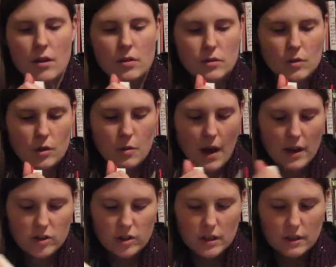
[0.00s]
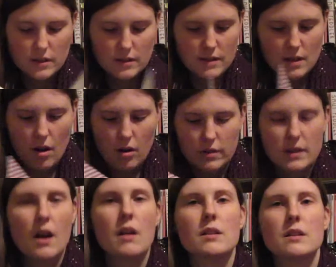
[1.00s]
so you actually get to see all
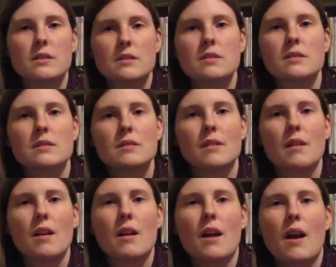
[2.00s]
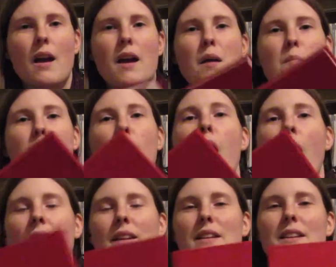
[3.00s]
the artists
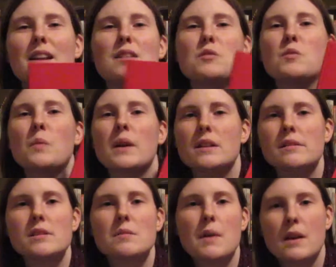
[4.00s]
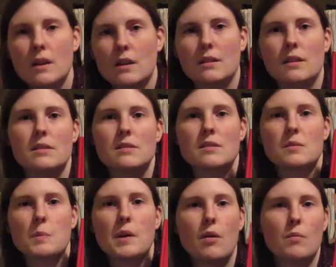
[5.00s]
behind it and who went into making
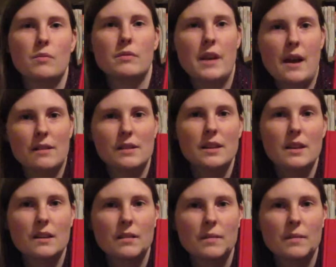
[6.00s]
this become a reality.